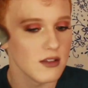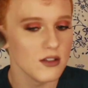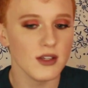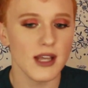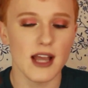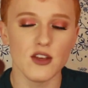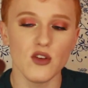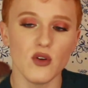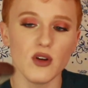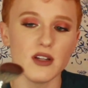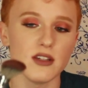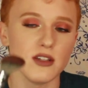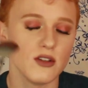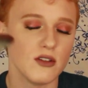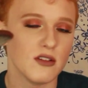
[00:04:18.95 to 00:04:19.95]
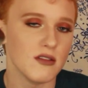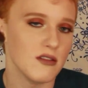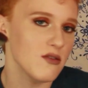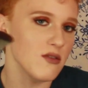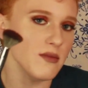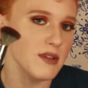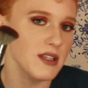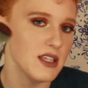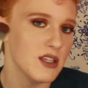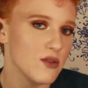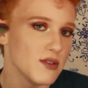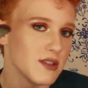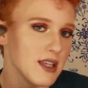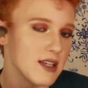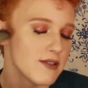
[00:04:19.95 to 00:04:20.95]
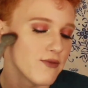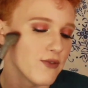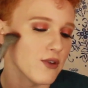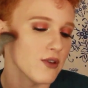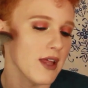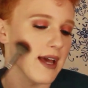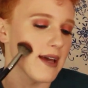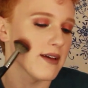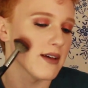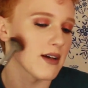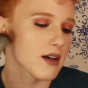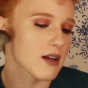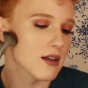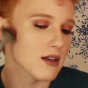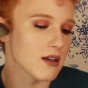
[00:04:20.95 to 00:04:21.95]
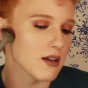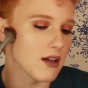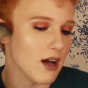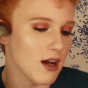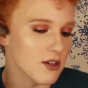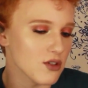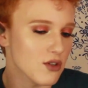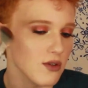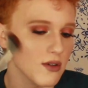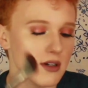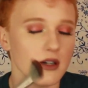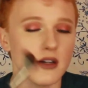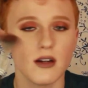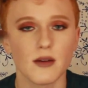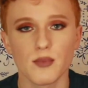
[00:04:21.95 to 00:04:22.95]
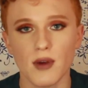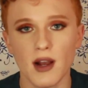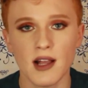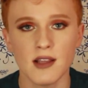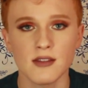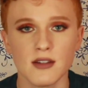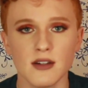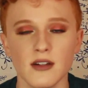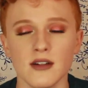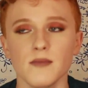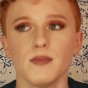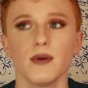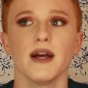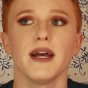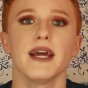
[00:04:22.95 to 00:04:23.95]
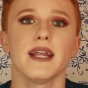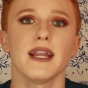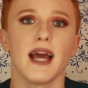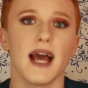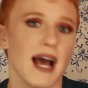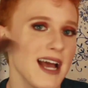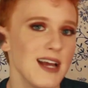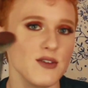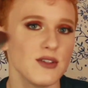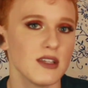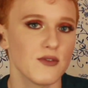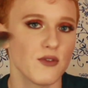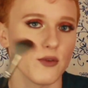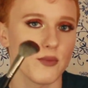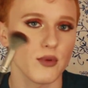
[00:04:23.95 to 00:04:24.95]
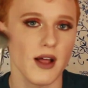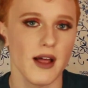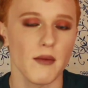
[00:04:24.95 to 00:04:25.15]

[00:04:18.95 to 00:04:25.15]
So yeah, you could normally use this for like contour or bronzer, but I use this for